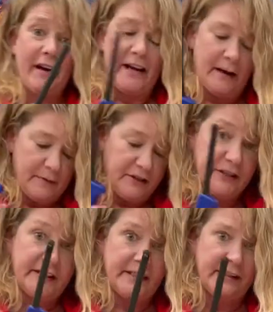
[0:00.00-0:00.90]
I got my
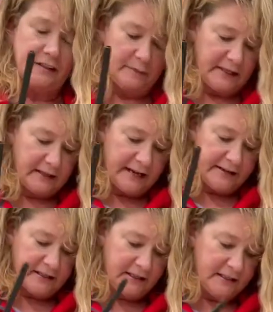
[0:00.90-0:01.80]
trusty little big
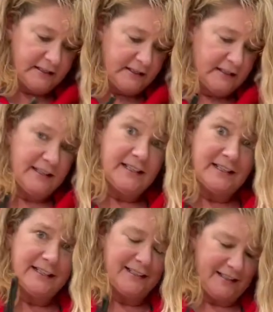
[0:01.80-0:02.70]
lighter.
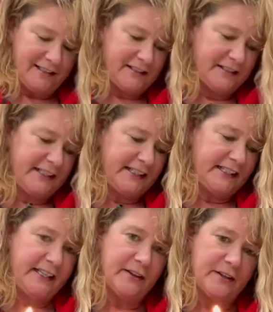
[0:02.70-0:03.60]
Let's
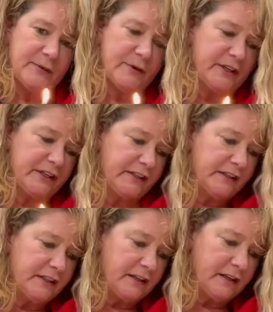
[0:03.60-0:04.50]
see how this works.
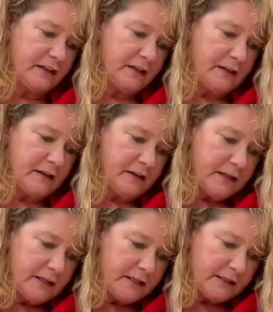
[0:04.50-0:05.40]

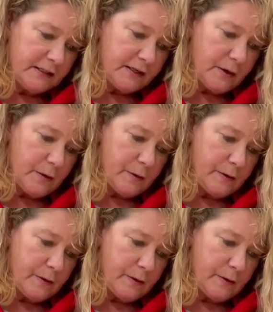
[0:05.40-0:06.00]
So